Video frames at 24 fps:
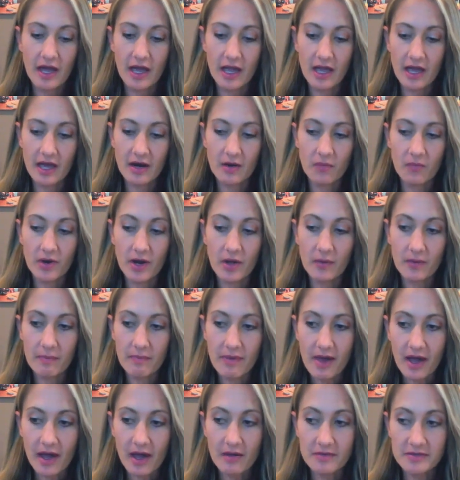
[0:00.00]
And when I went
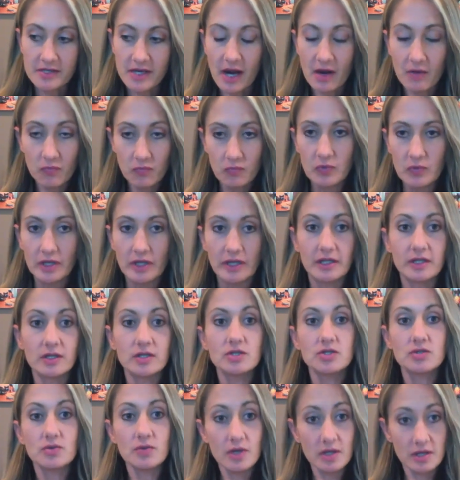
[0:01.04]
back, I was like, I really
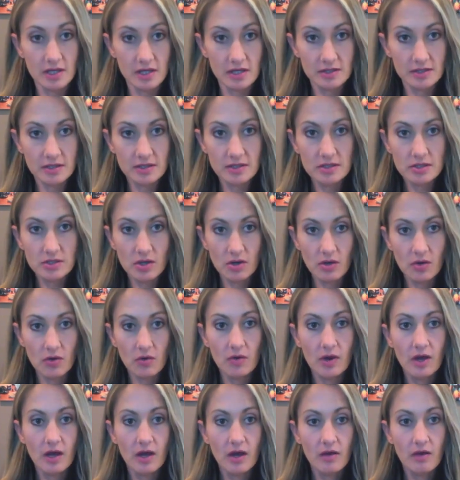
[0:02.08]
enjoyed this. And
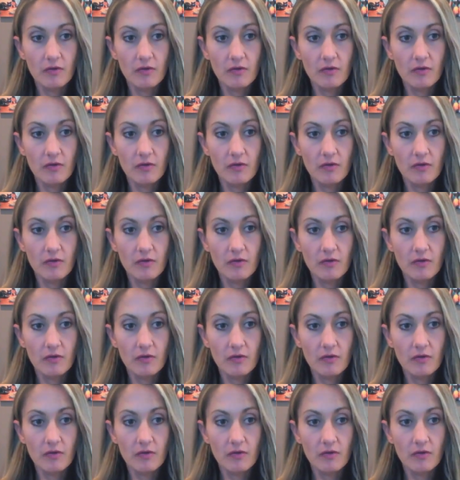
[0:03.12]
so